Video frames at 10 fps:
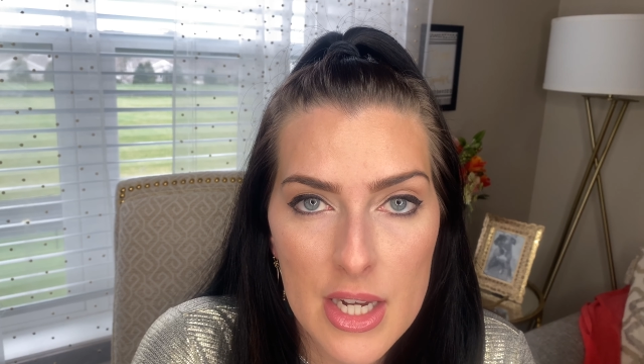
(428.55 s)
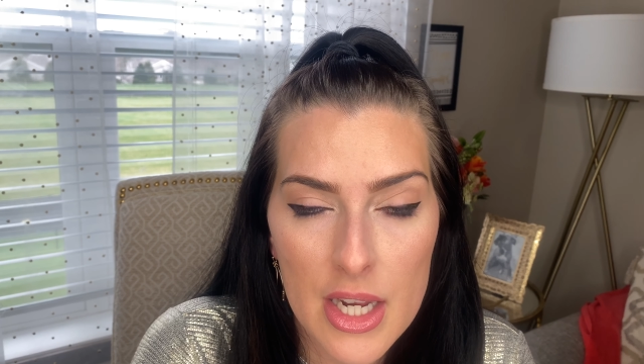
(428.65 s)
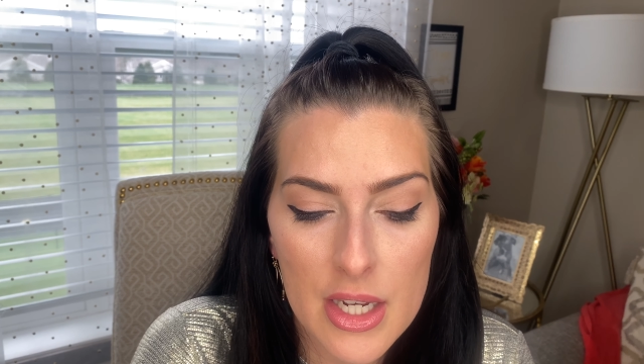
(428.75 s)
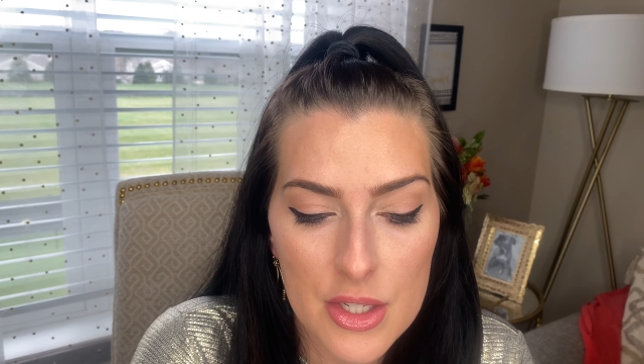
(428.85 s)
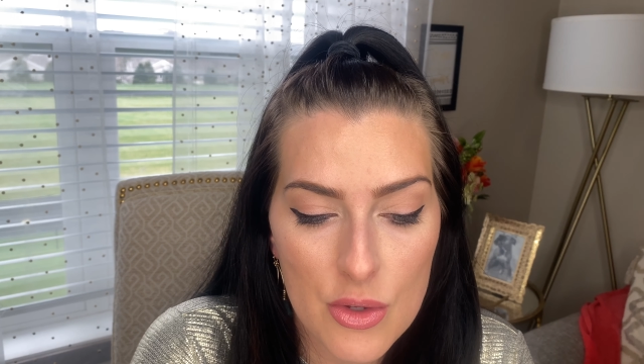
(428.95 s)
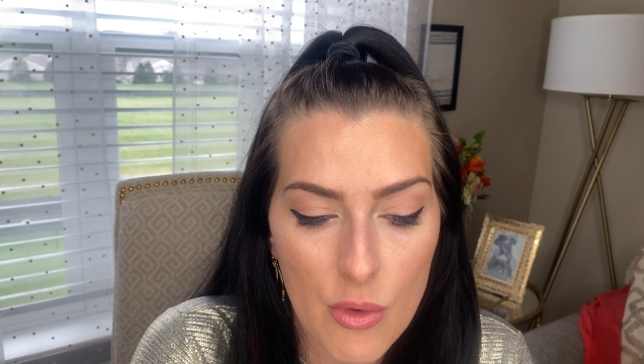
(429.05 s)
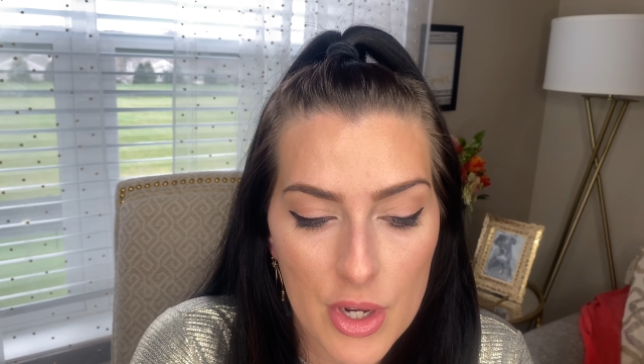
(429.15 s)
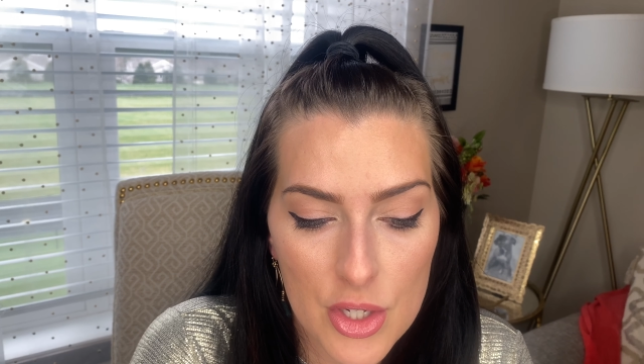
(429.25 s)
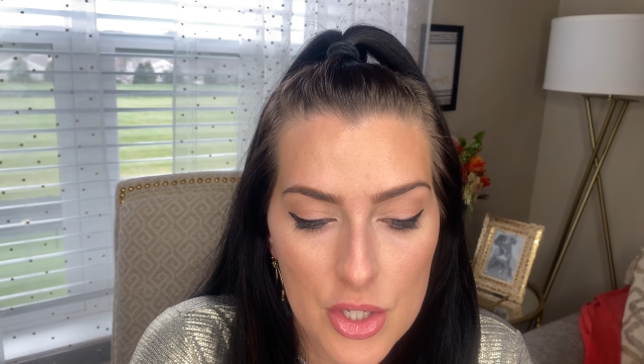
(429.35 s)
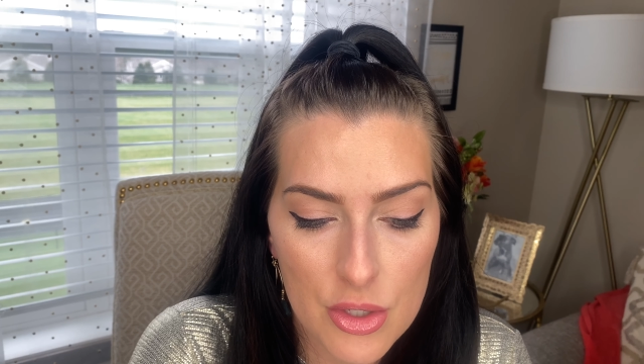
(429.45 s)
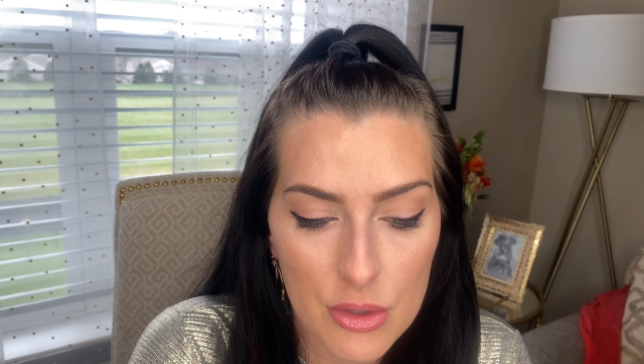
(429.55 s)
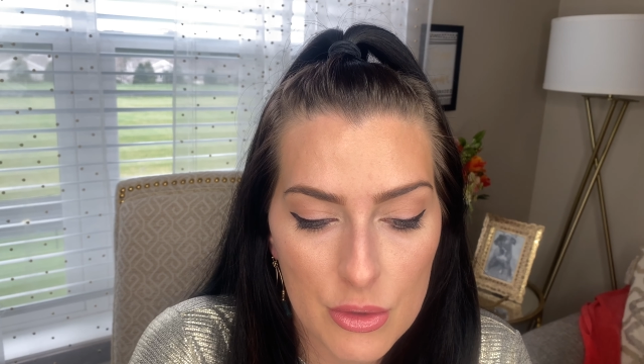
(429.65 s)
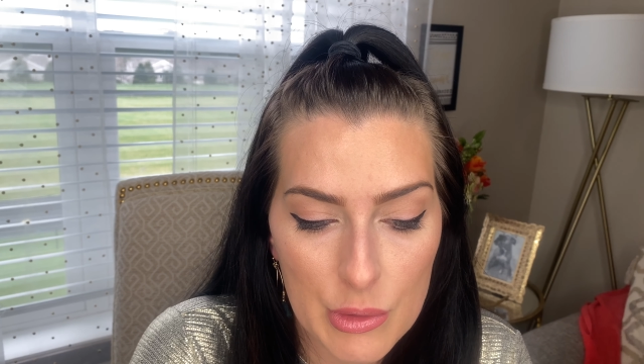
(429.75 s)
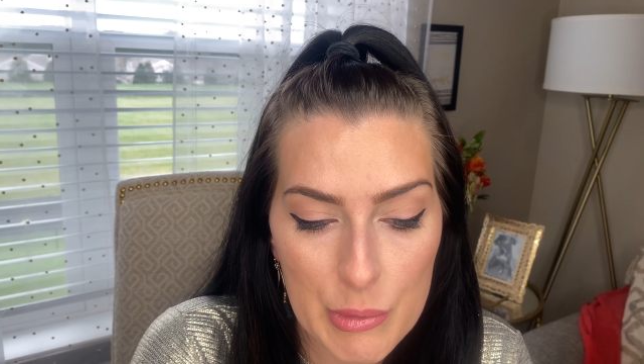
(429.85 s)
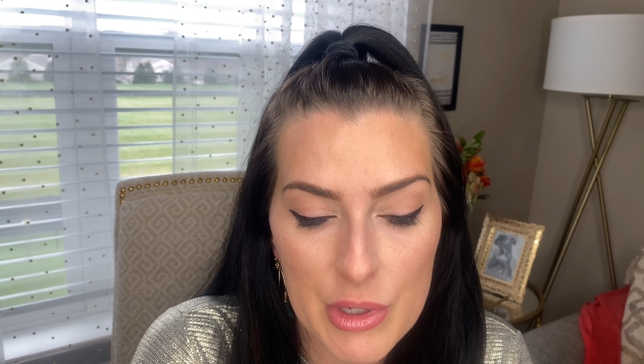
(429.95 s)
it is going
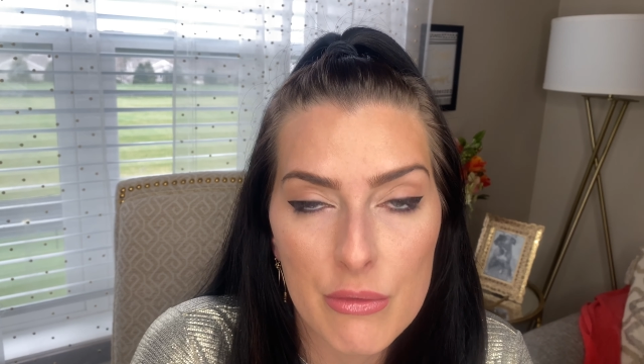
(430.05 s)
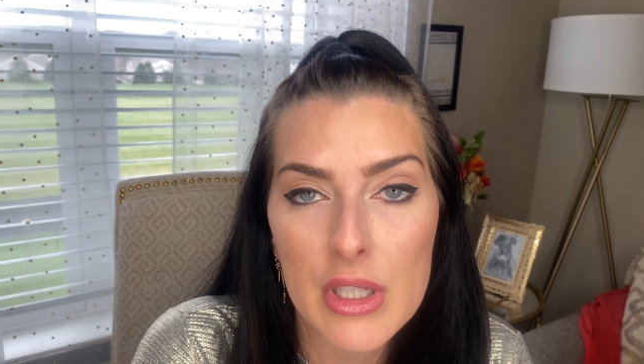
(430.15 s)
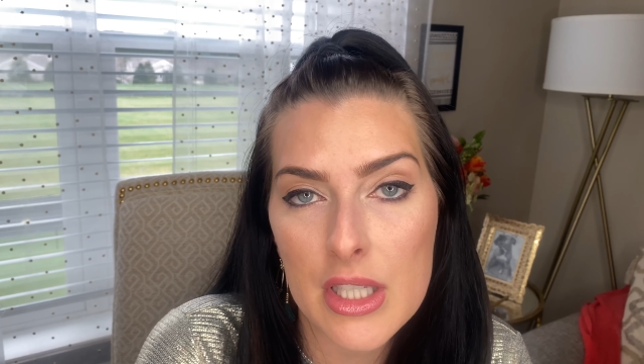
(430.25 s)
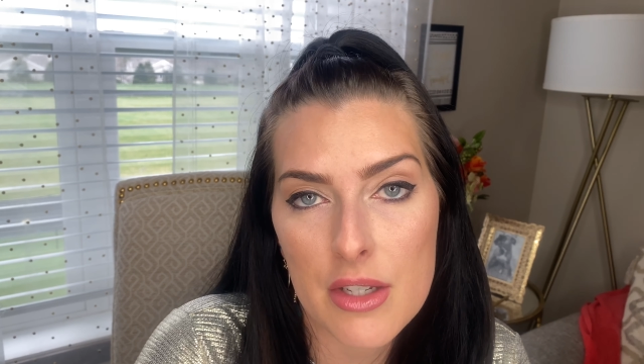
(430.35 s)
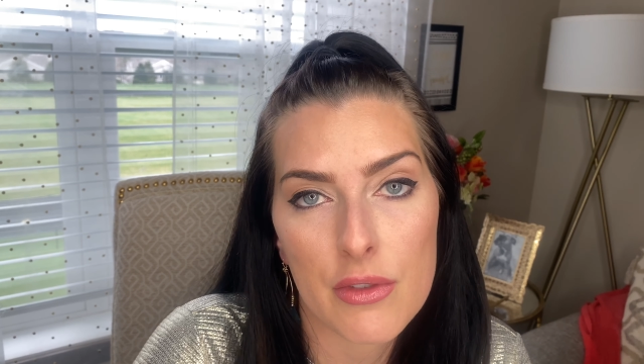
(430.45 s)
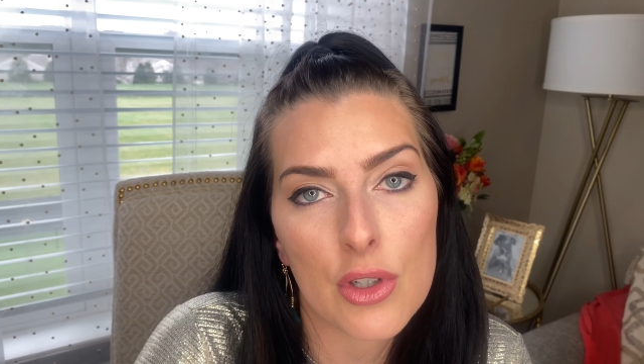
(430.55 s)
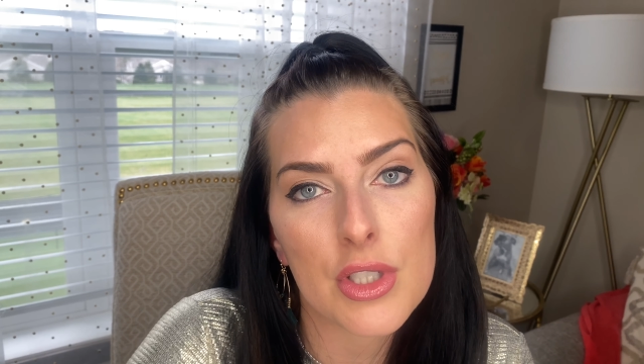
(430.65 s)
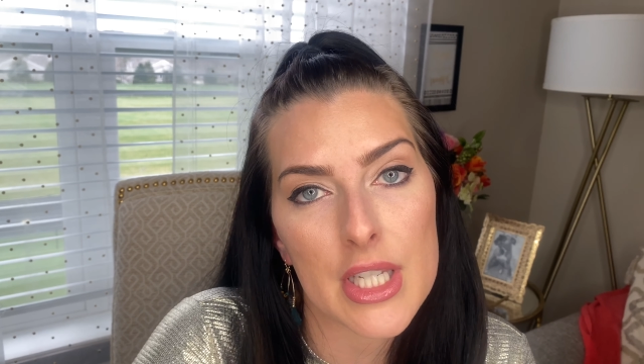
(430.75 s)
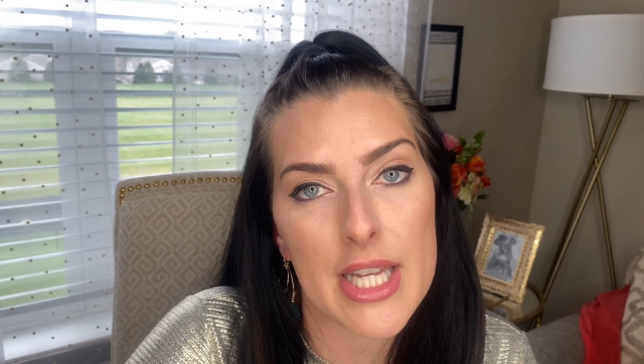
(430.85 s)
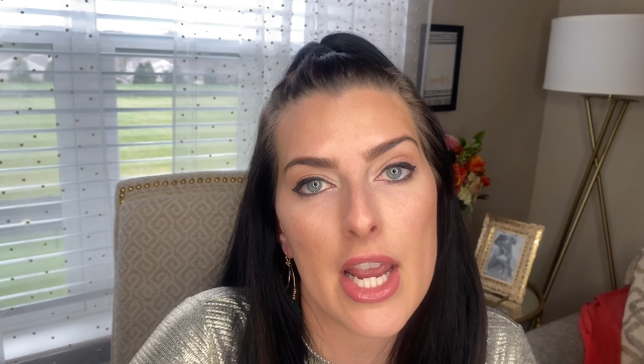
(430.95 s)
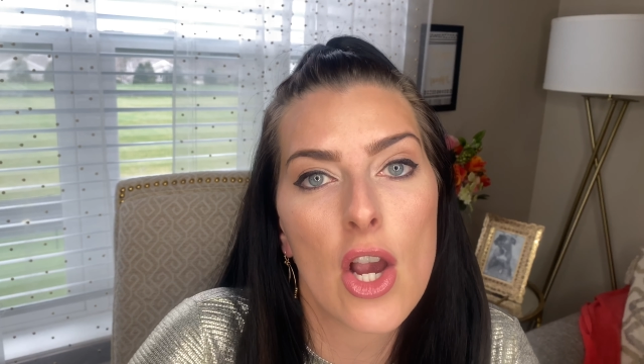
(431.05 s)
to be really difficult to take